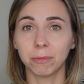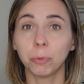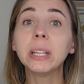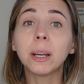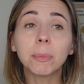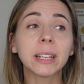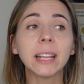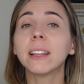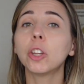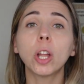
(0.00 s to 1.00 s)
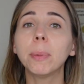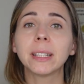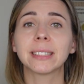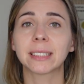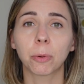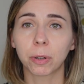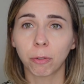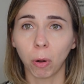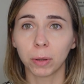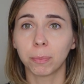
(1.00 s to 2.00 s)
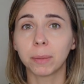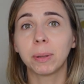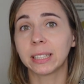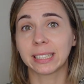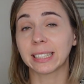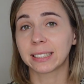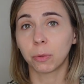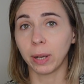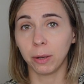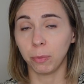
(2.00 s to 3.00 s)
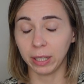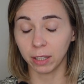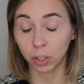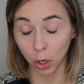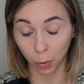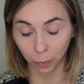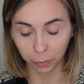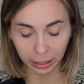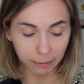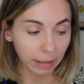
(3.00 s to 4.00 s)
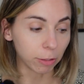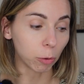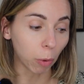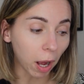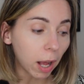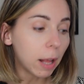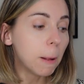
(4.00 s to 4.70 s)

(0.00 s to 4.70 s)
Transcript: We complicate them not because it's our fault, but because that's the way we know, right? And there are